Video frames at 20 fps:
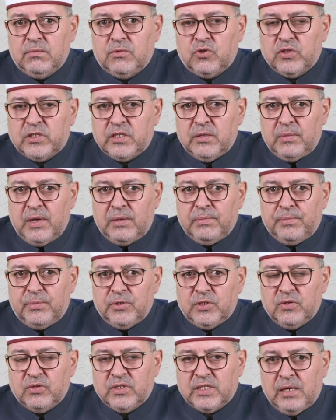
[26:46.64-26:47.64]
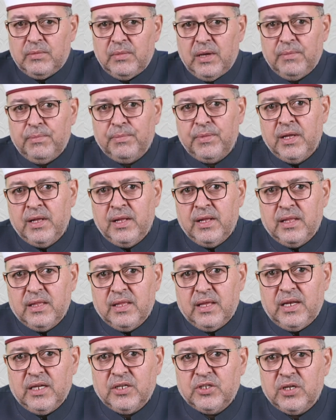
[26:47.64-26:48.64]
to sum up,
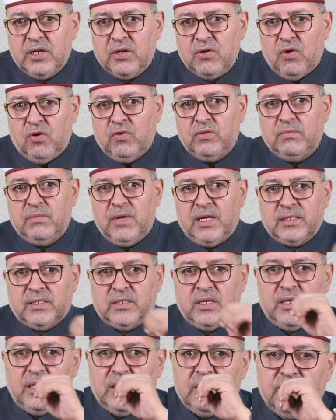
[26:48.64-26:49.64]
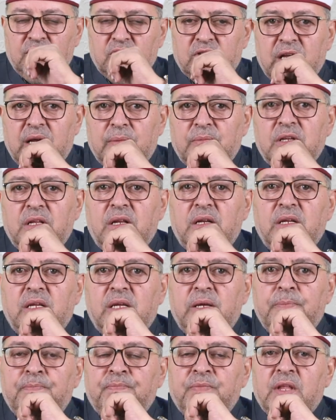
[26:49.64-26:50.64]
the lecture on mastering
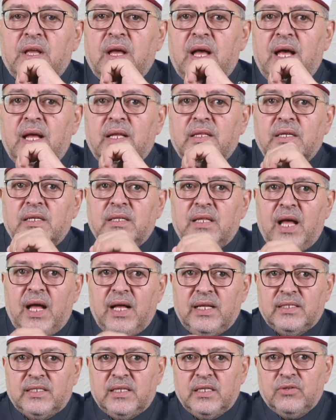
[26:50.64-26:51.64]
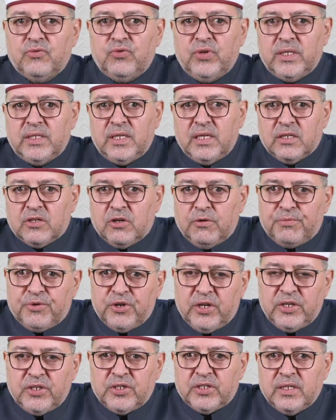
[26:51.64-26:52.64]
vocabulary and enhancing reading
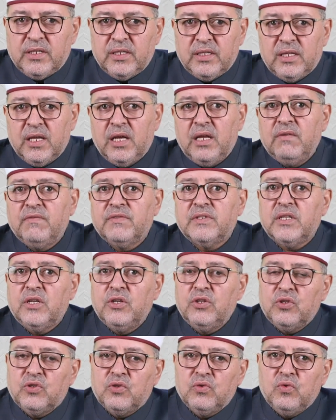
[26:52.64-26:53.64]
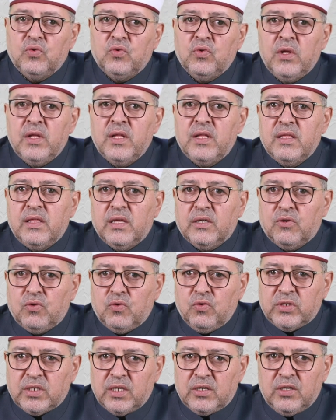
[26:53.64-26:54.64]
comprehension delves into the
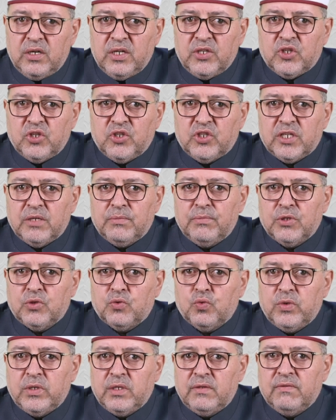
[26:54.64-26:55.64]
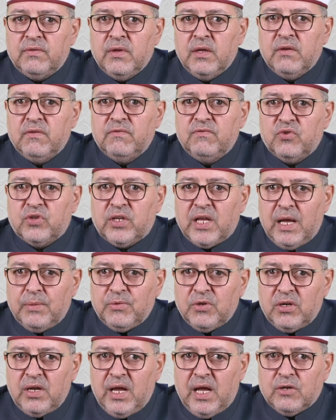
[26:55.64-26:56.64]
crucial relationship between
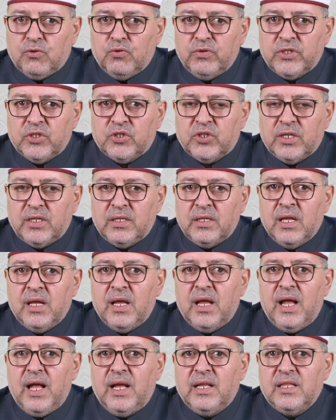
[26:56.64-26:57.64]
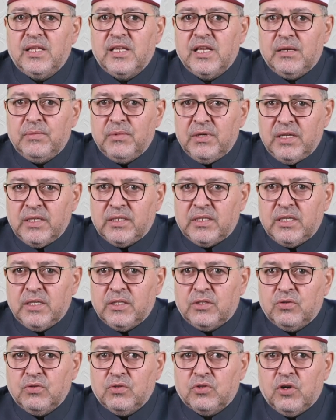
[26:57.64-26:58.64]
vocabulary acquisition and the ability
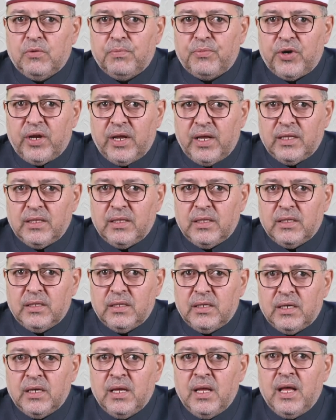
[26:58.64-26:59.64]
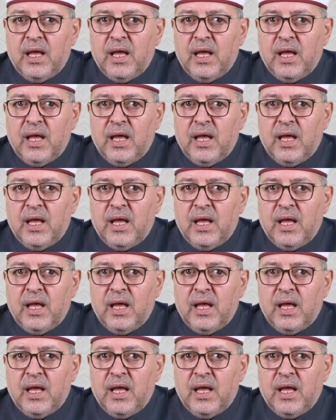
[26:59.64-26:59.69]
to comprehend